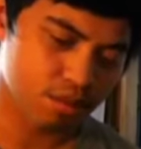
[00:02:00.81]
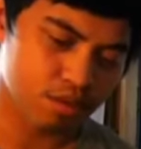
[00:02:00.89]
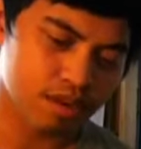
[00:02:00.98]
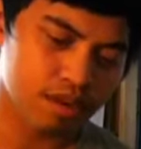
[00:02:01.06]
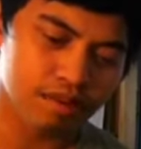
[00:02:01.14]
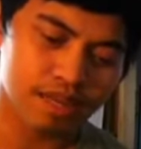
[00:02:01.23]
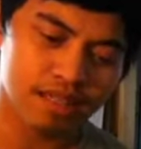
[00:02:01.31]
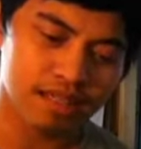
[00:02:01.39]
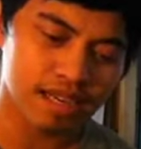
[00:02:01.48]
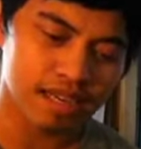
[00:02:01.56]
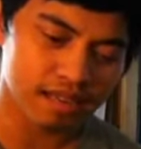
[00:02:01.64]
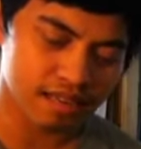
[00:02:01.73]
when I read
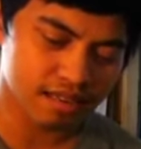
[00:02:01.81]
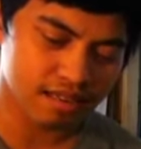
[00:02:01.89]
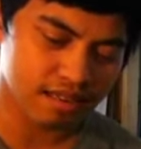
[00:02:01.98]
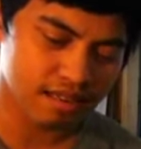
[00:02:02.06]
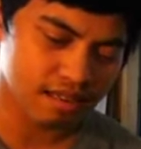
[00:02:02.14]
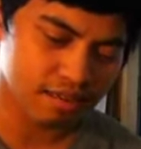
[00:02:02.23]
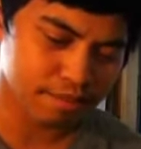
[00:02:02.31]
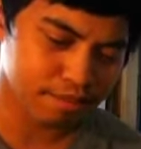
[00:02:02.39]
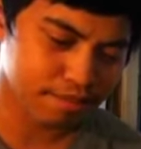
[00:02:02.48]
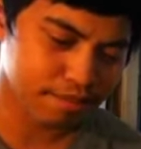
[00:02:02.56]
that, um,